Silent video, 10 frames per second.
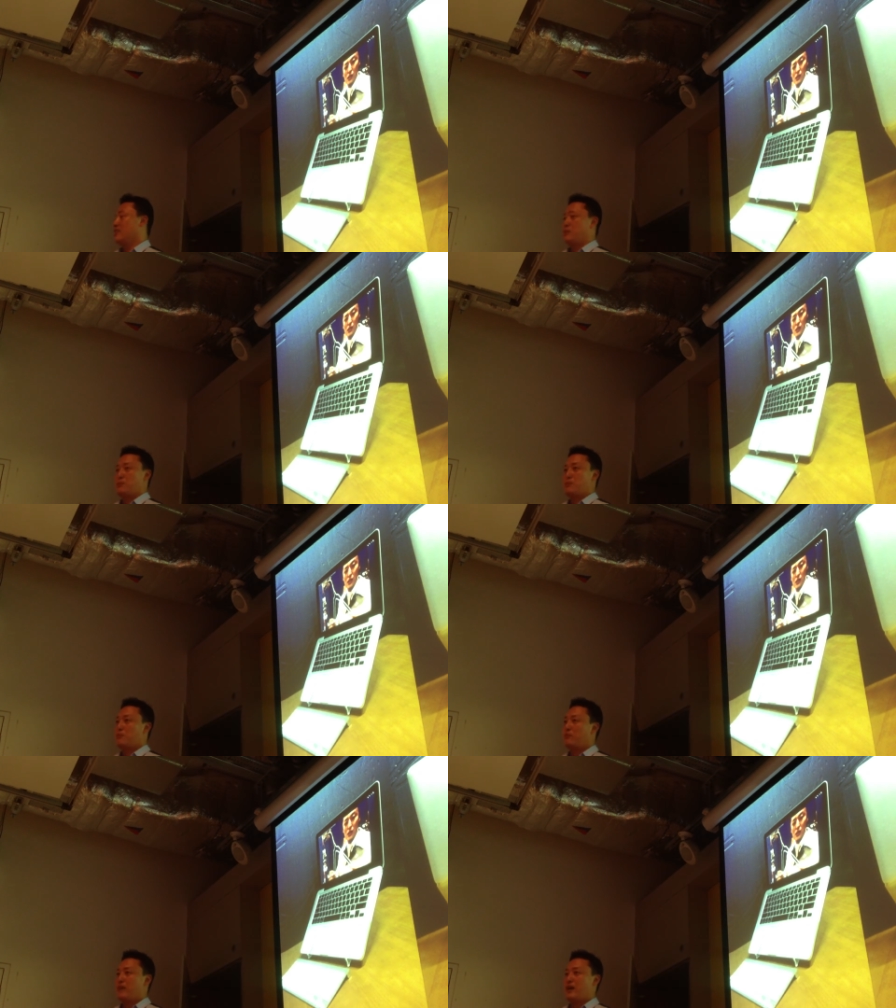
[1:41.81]
if you
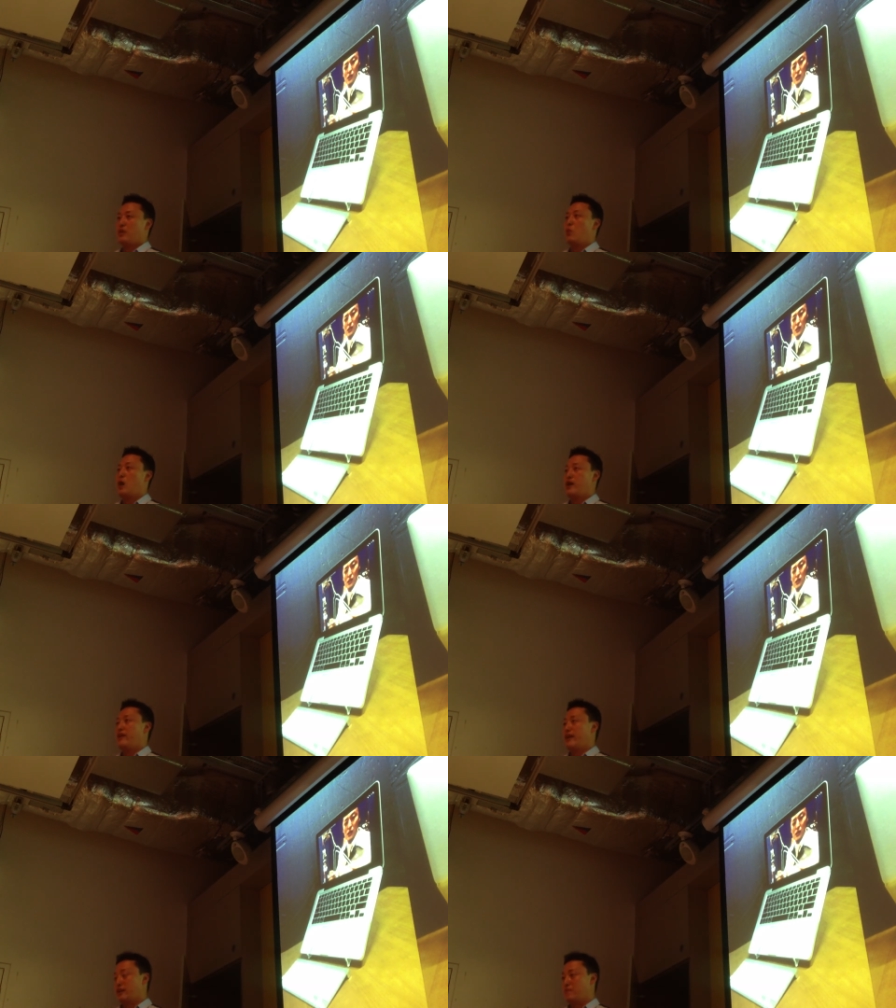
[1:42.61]
find
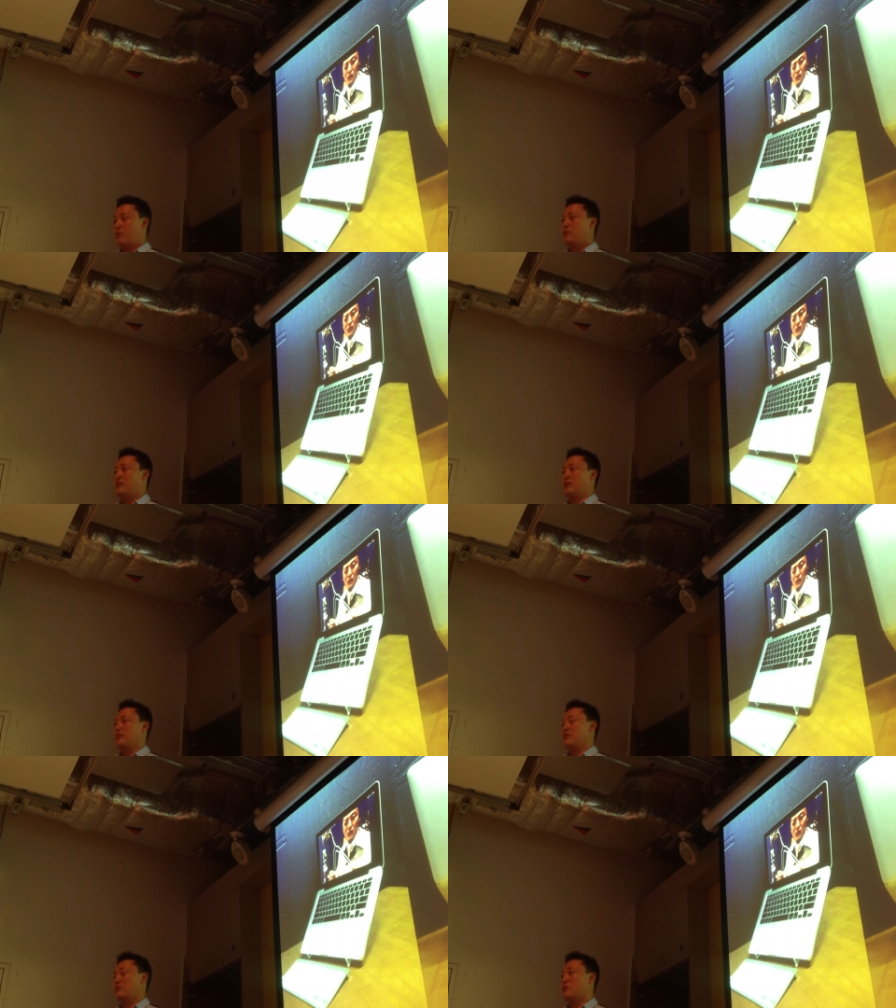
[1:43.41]
wire hanger book stand,
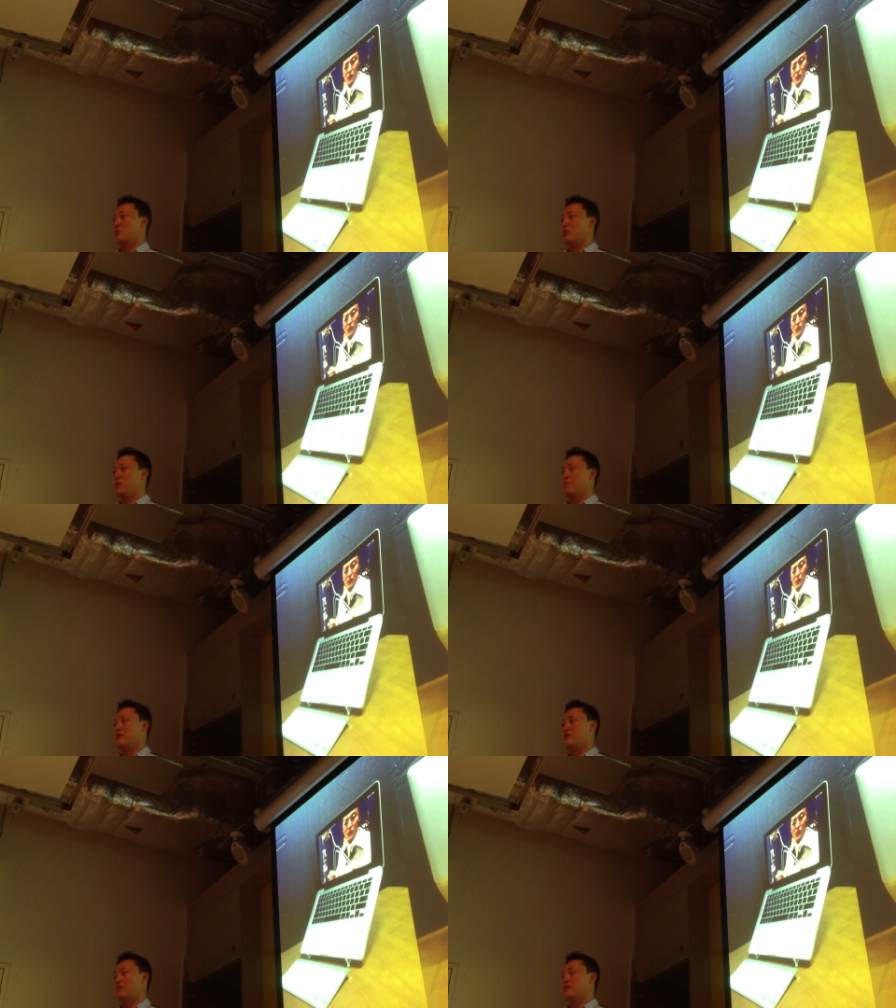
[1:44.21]
it's on the top
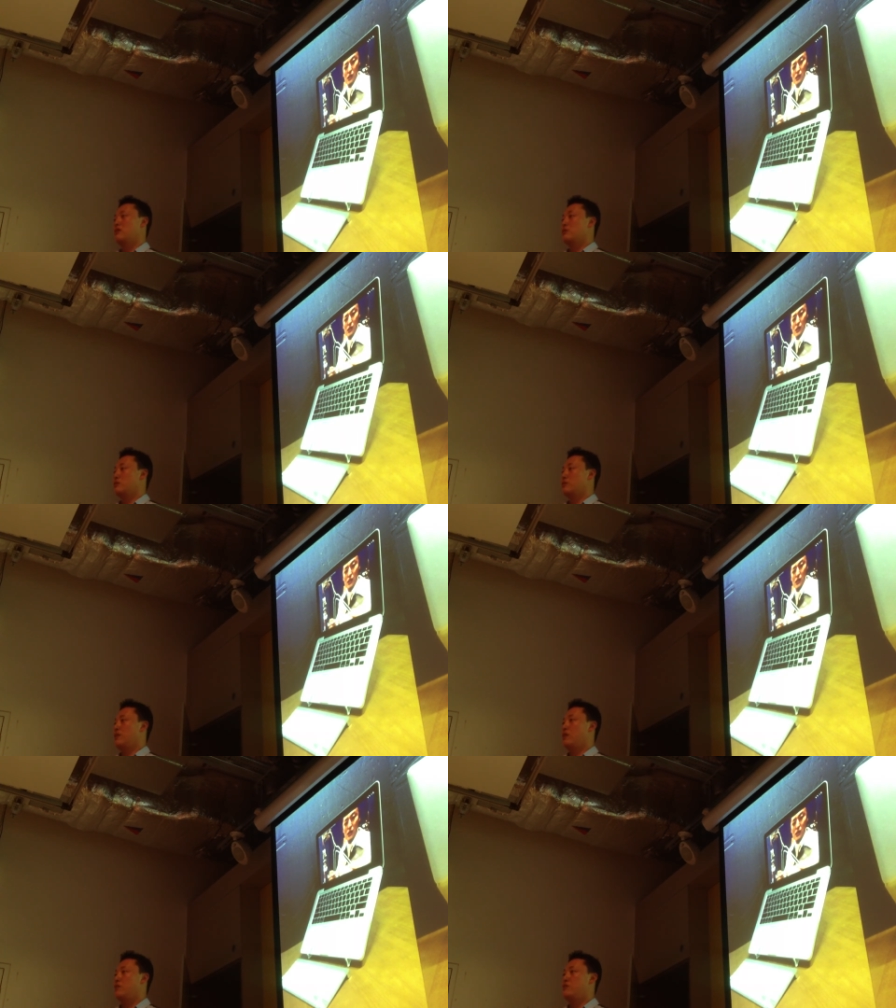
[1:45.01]
because so
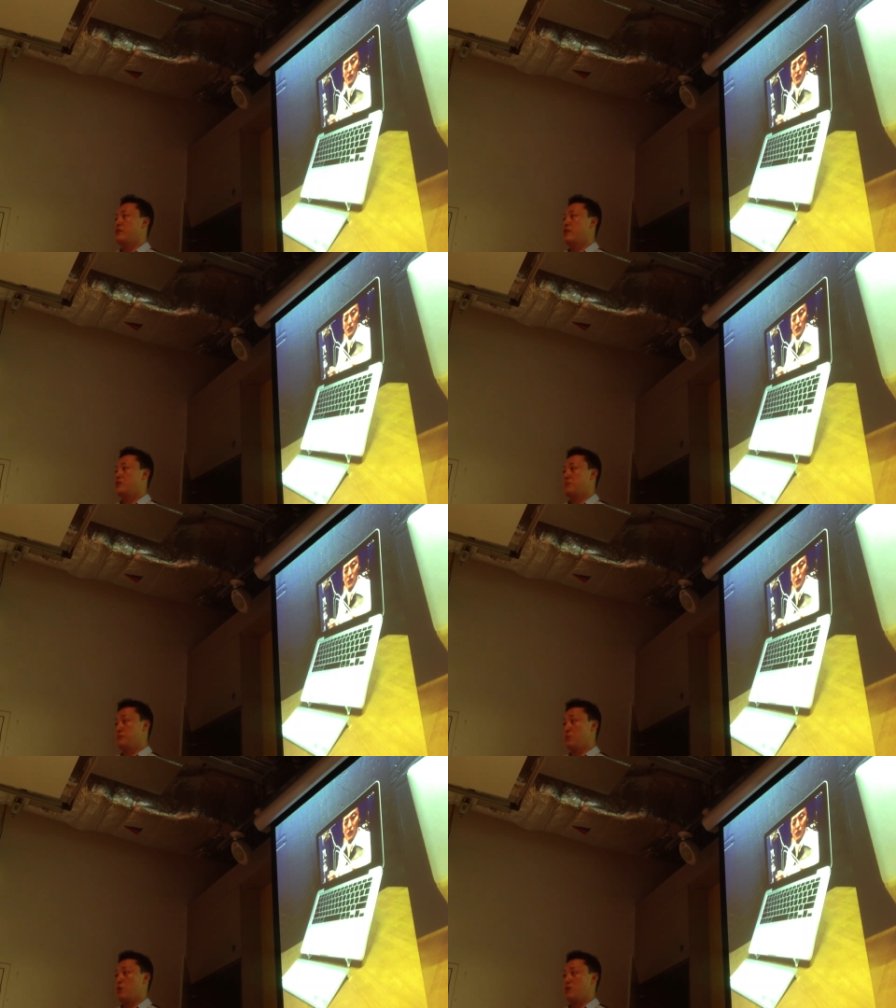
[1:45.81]
far 100,000
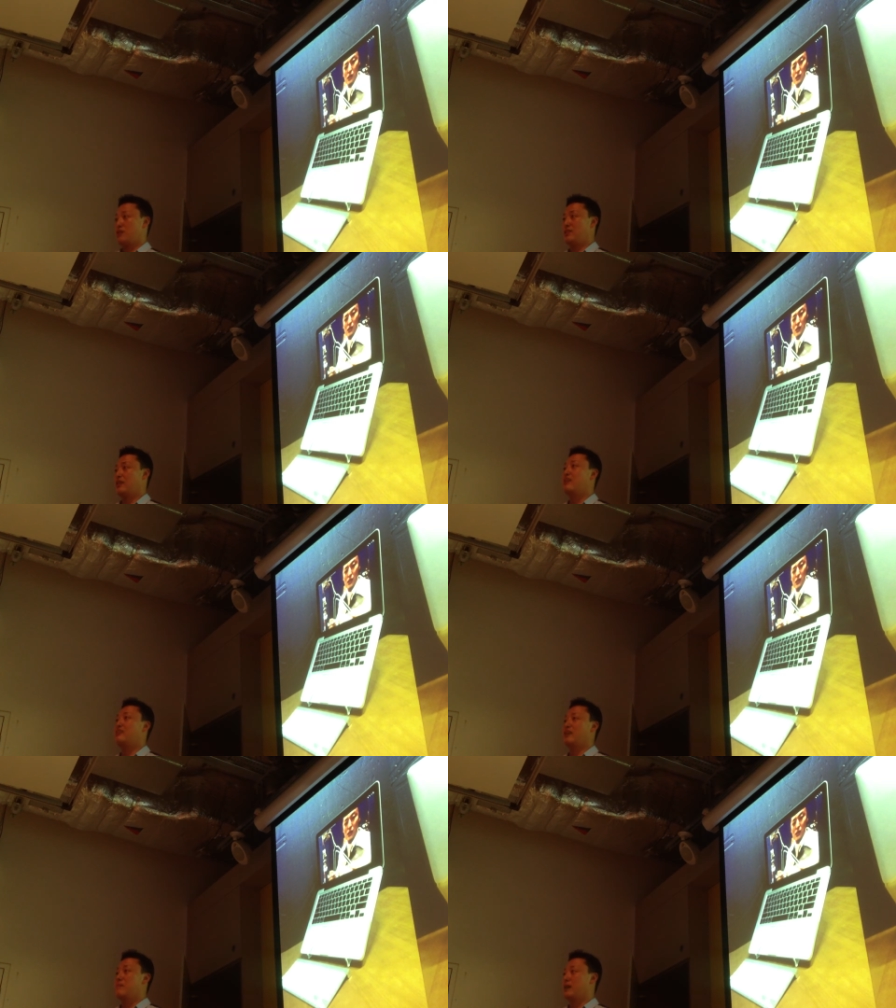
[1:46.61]
people watched it and
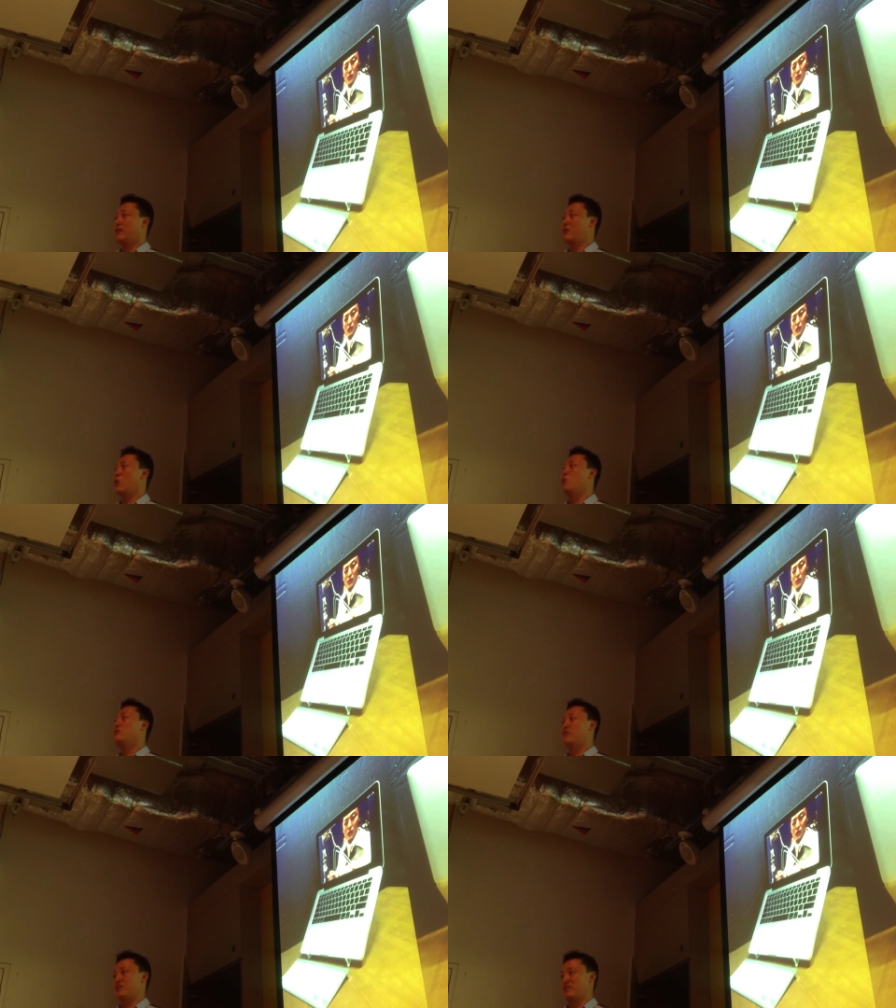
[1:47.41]
they make their
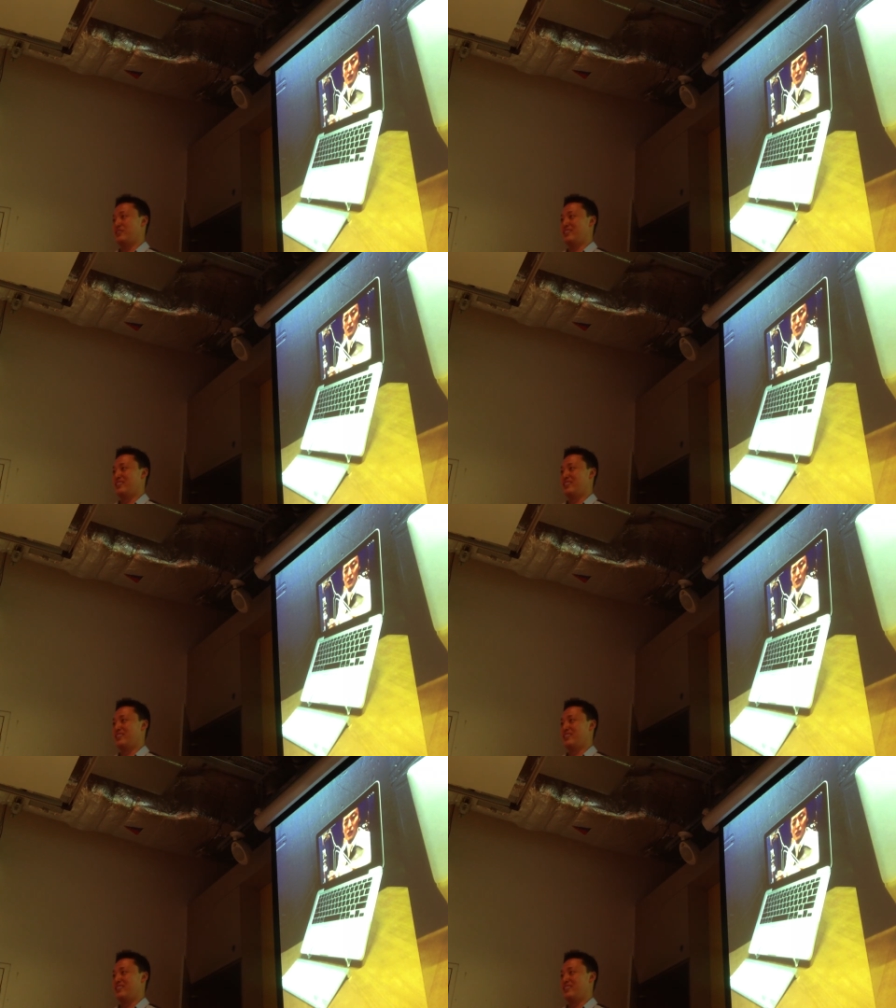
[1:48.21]
own version.